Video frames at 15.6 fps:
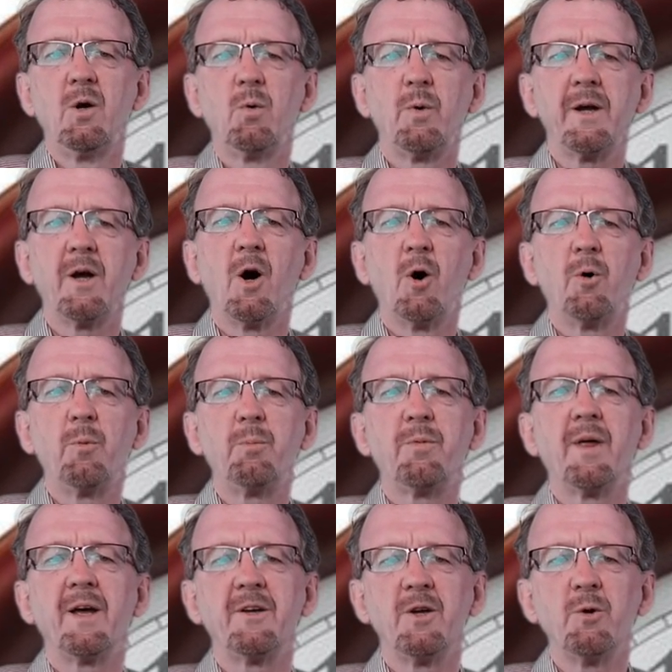We hope
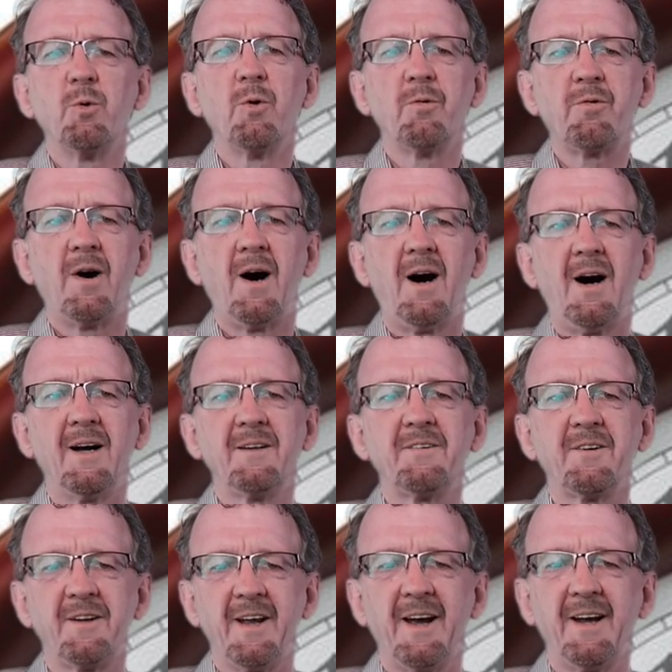that you will find
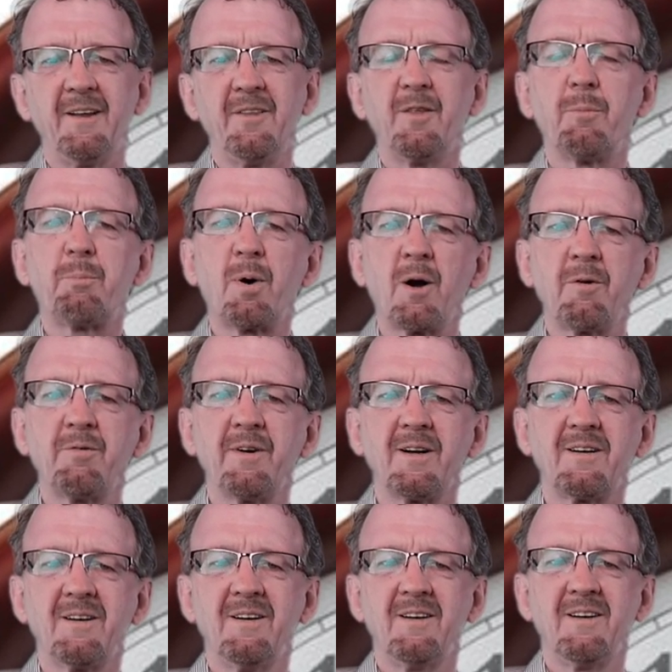today the
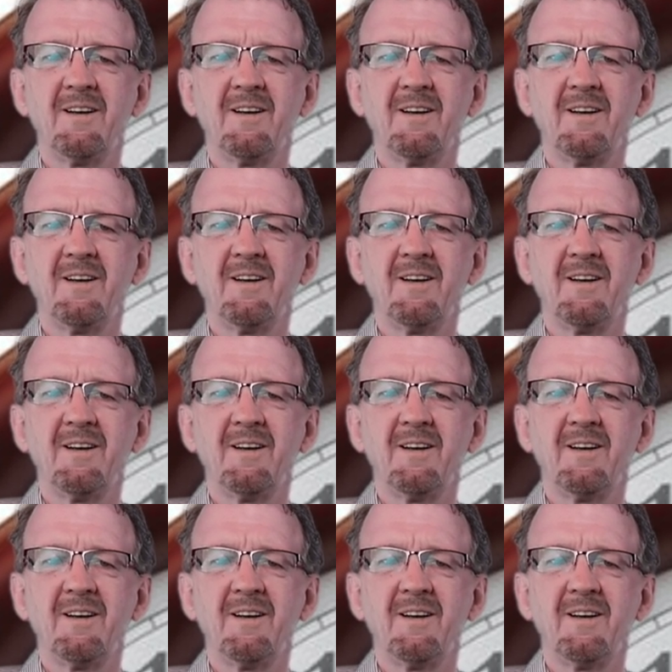perfect